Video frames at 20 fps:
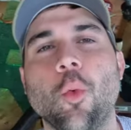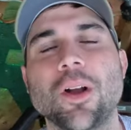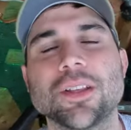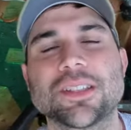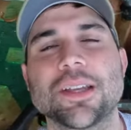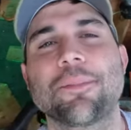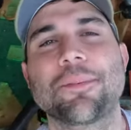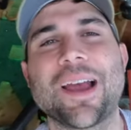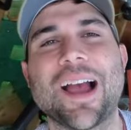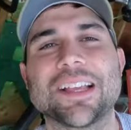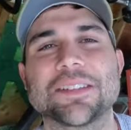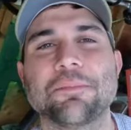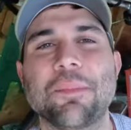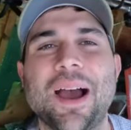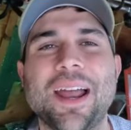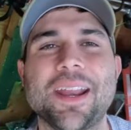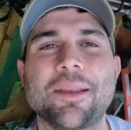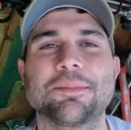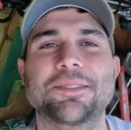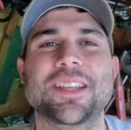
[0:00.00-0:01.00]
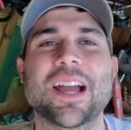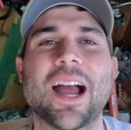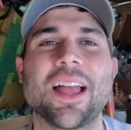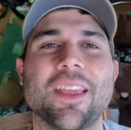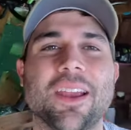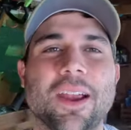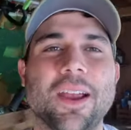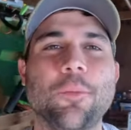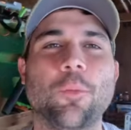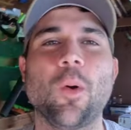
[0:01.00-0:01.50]
What's up, guys? My name's
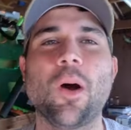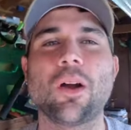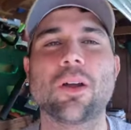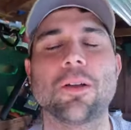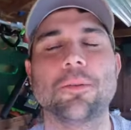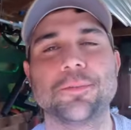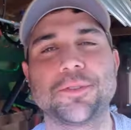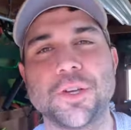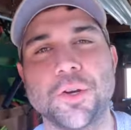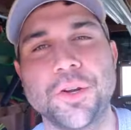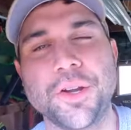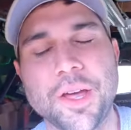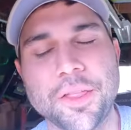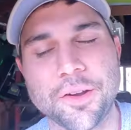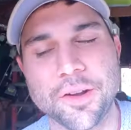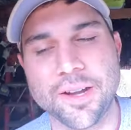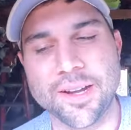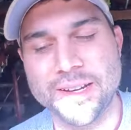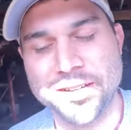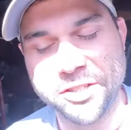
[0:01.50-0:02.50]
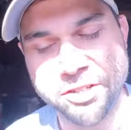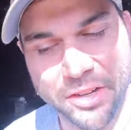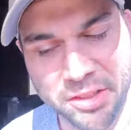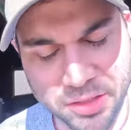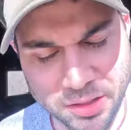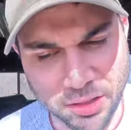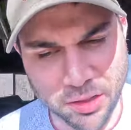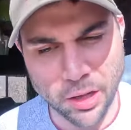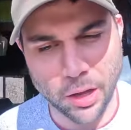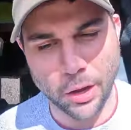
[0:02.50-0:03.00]
Tyler, and welcome to another edition of
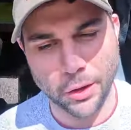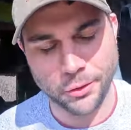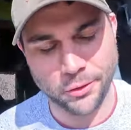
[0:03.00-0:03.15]
the Lawn